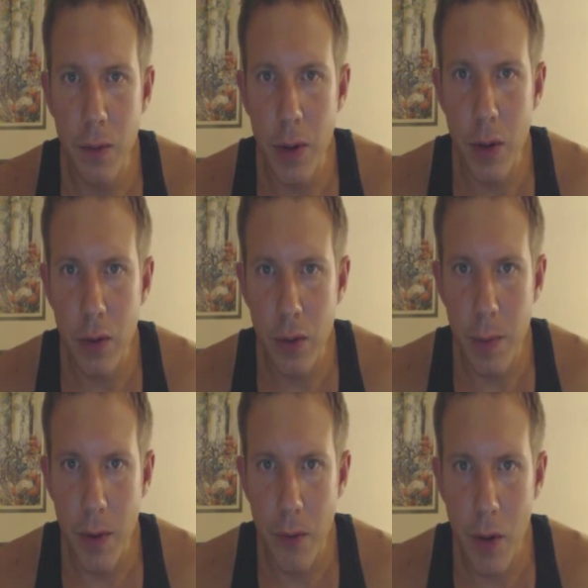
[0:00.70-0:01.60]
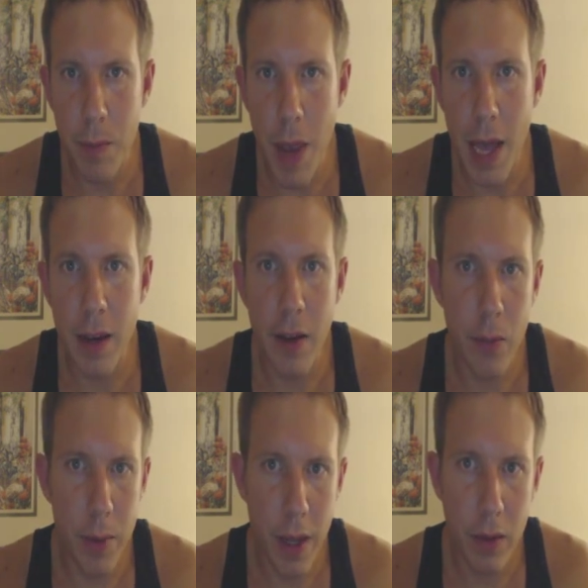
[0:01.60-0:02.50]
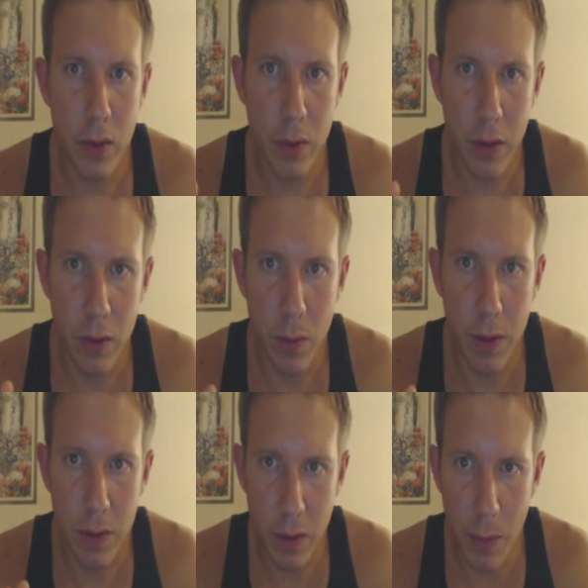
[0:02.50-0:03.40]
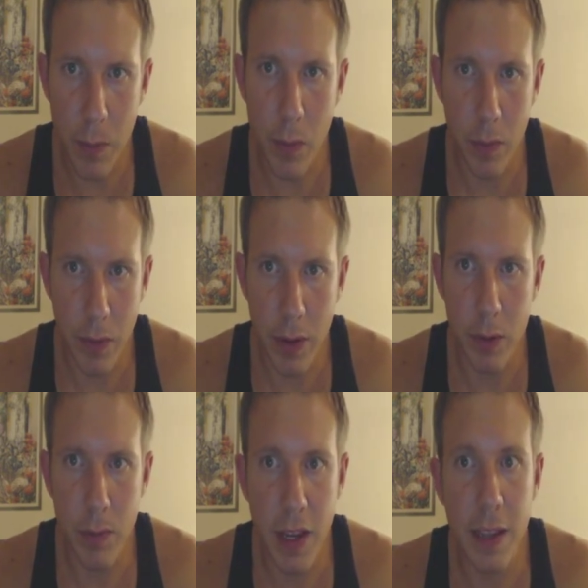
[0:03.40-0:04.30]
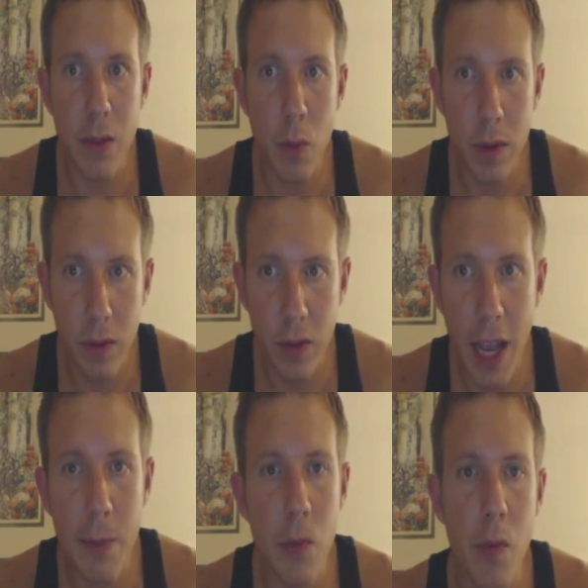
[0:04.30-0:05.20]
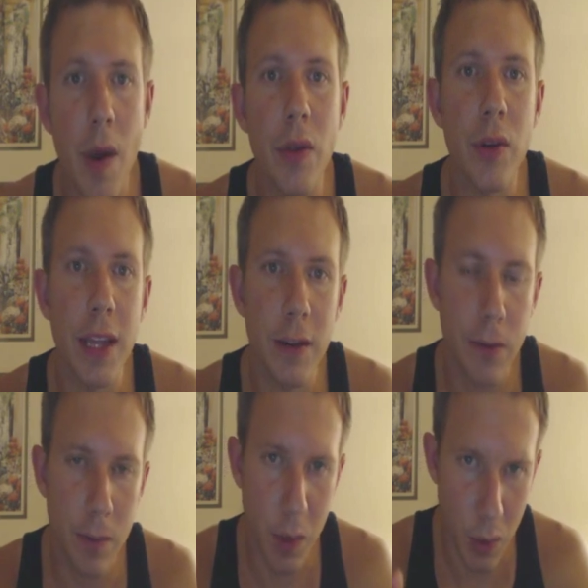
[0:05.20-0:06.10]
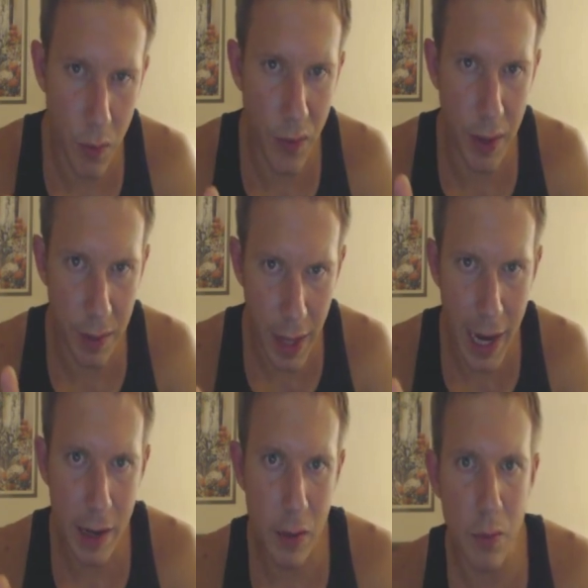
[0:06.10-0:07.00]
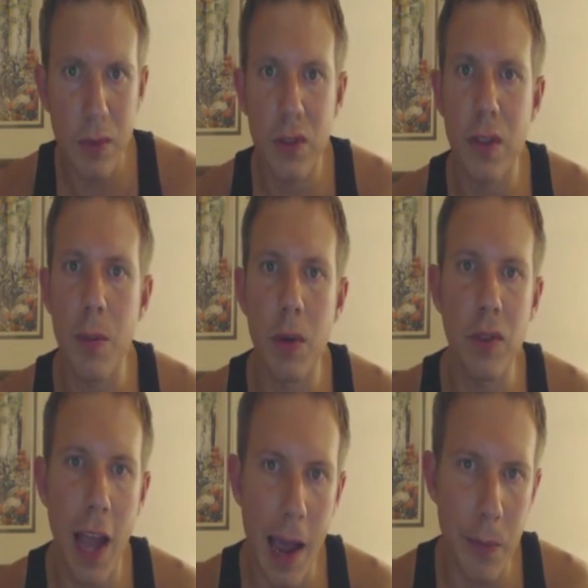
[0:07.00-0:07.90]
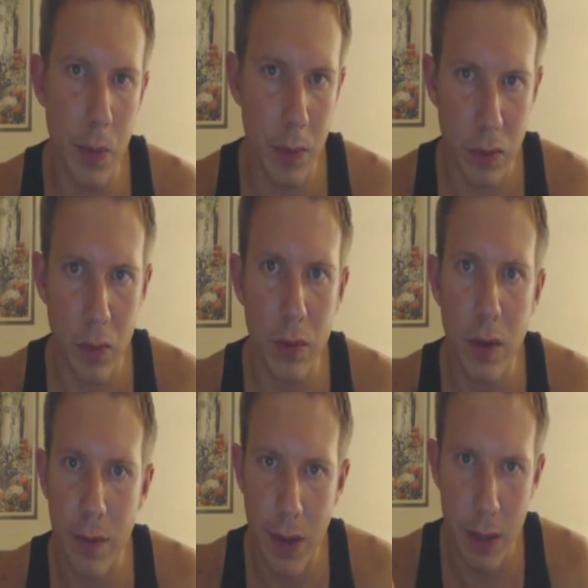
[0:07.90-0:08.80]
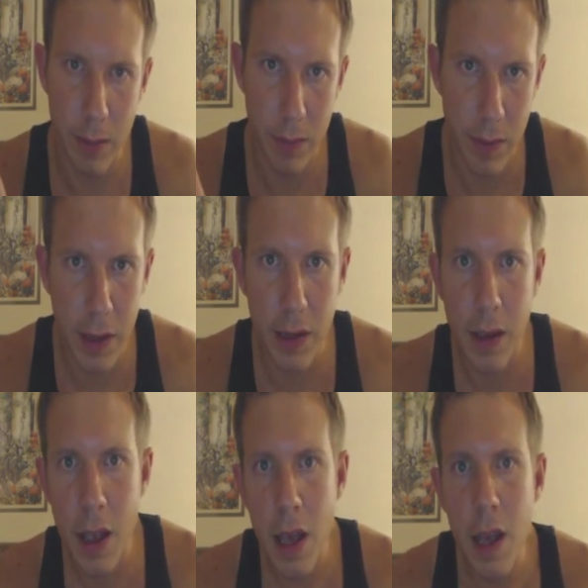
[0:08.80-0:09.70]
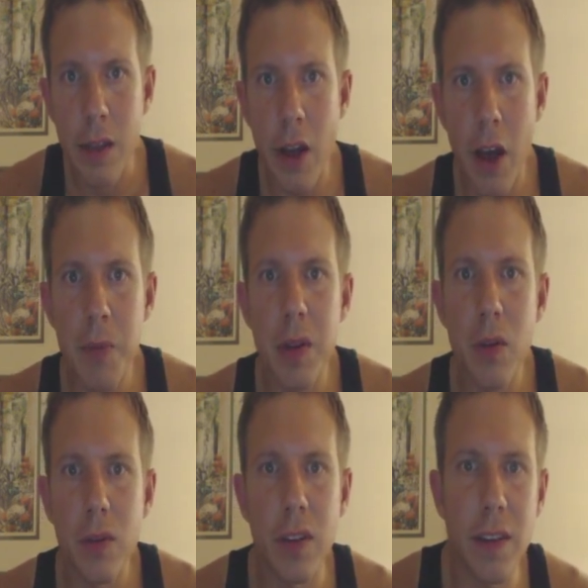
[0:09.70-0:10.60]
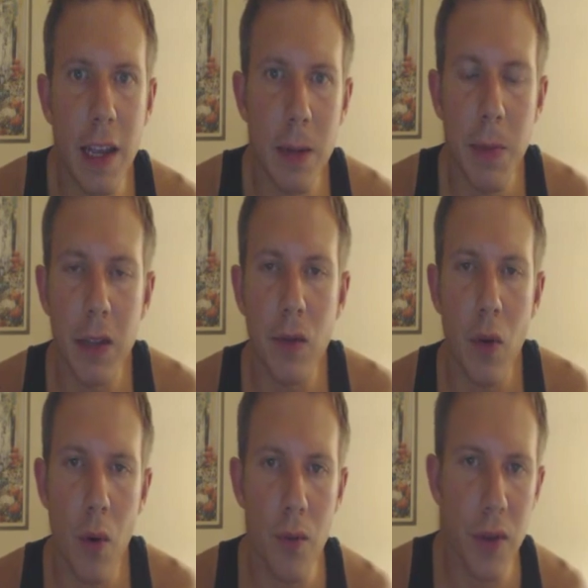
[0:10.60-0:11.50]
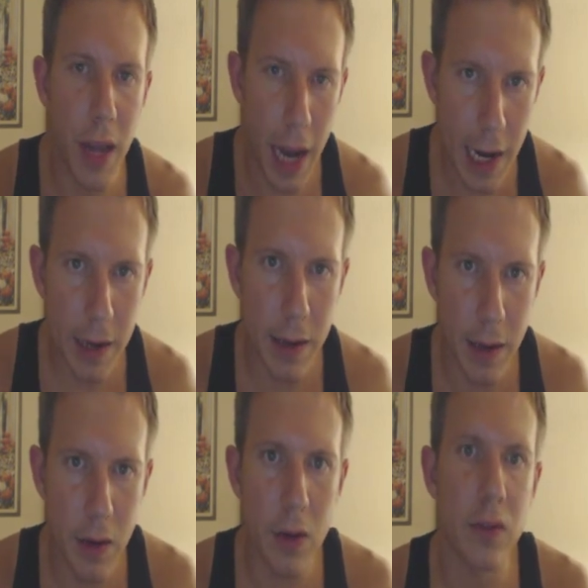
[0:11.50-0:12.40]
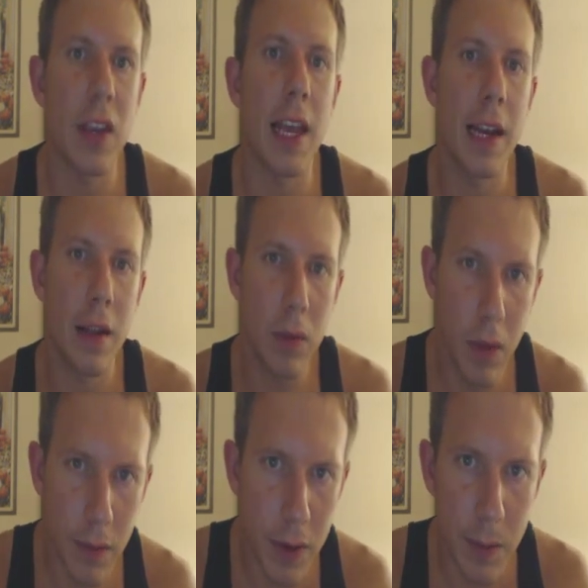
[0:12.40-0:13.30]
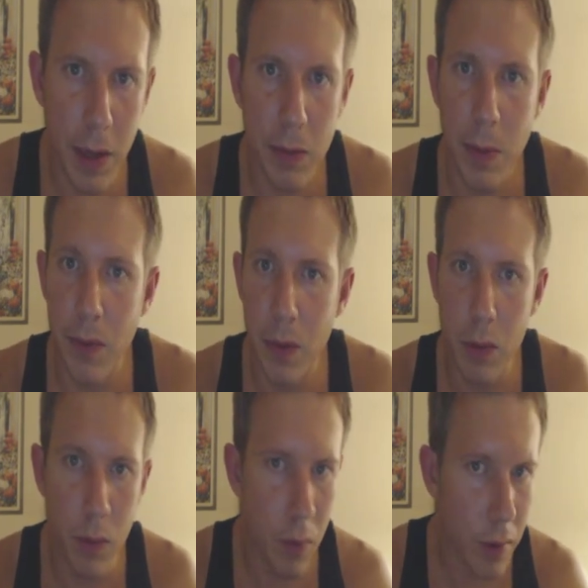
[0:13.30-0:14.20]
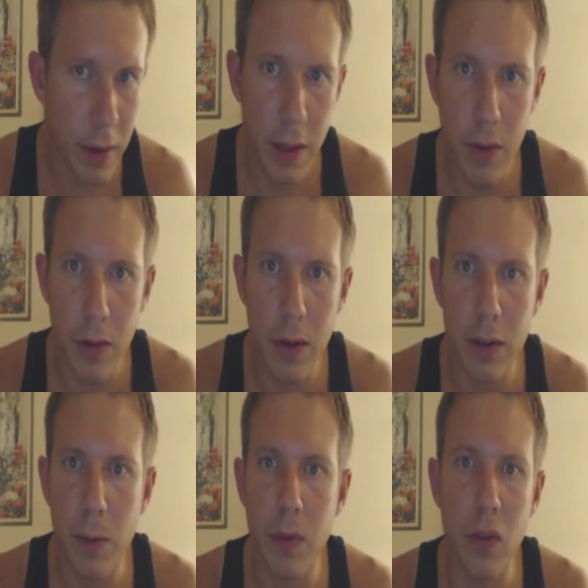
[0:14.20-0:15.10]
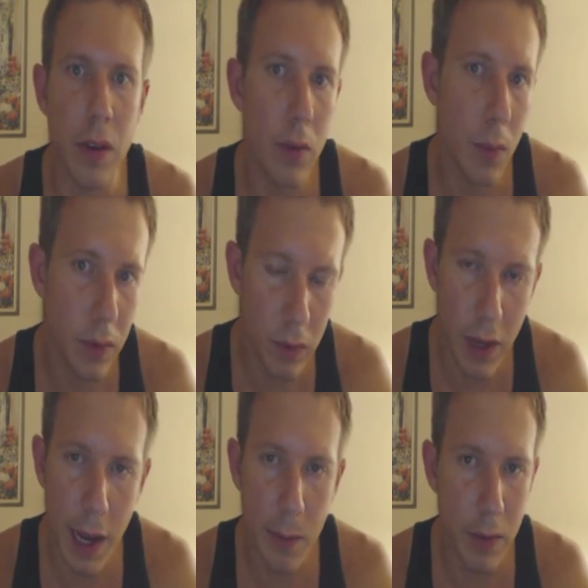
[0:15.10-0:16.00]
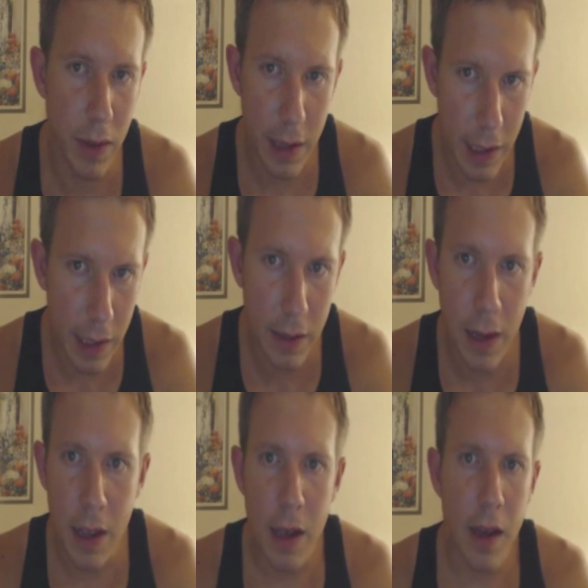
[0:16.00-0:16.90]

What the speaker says: This video is for my friend Matt and everybody else who doesn't want to supplement with vitamin D in the wintertime or rather get it from UV light, which is the most optimal source of vitamin D. Now, I've been using tanning beds for over 8 years and I love it. It makes me feel really good, especially in the wintertime with the heat.